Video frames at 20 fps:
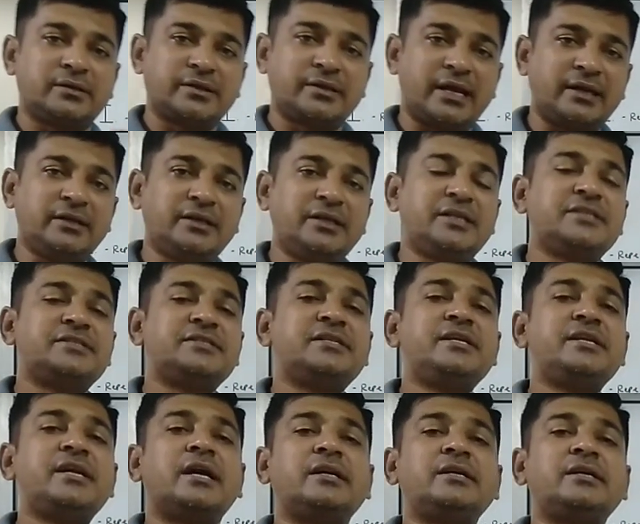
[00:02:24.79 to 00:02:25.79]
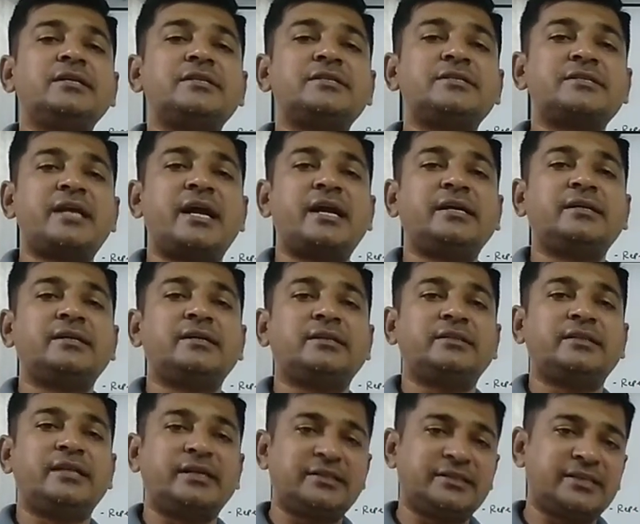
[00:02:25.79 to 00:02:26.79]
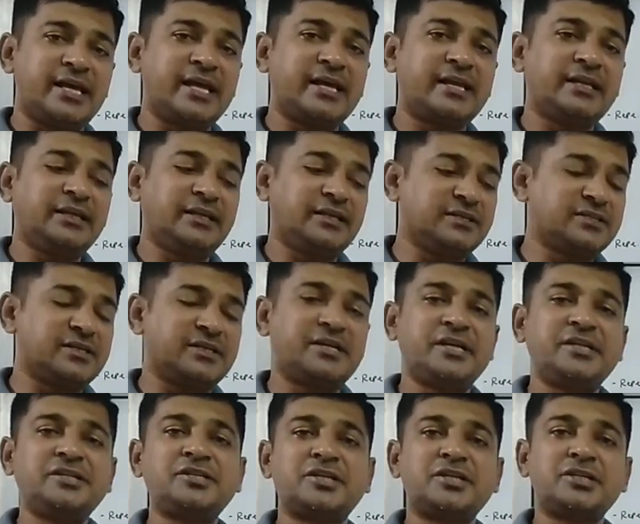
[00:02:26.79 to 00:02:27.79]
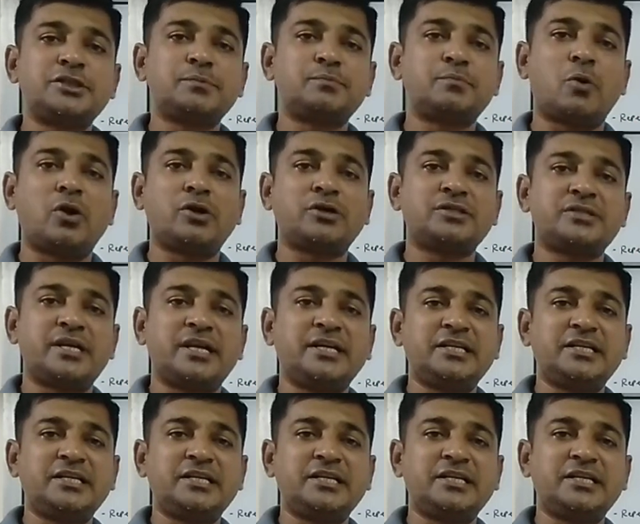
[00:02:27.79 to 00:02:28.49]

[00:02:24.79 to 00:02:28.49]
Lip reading: can easily understand that there is a dangerous spot.